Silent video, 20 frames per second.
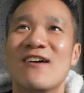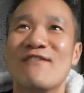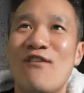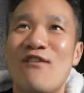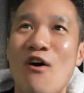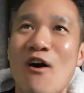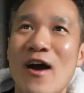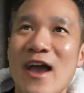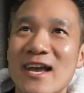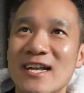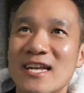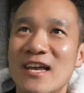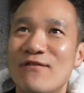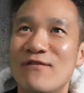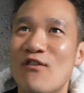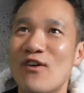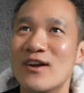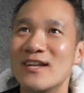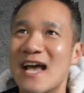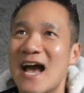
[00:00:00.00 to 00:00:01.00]
480,
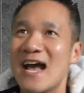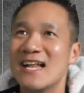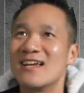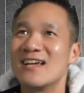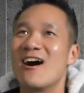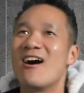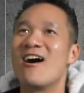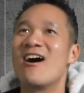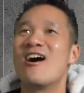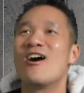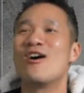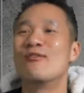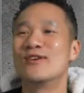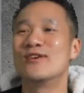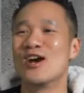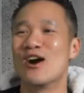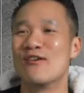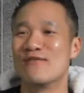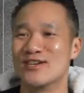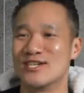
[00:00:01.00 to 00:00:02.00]
490. Oh,
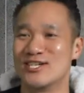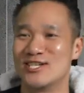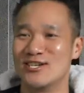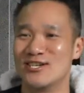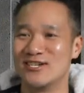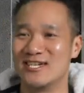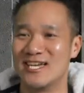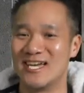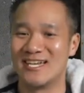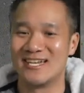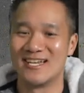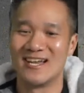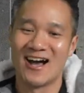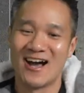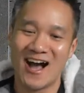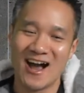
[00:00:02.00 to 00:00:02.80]
we overshoot it.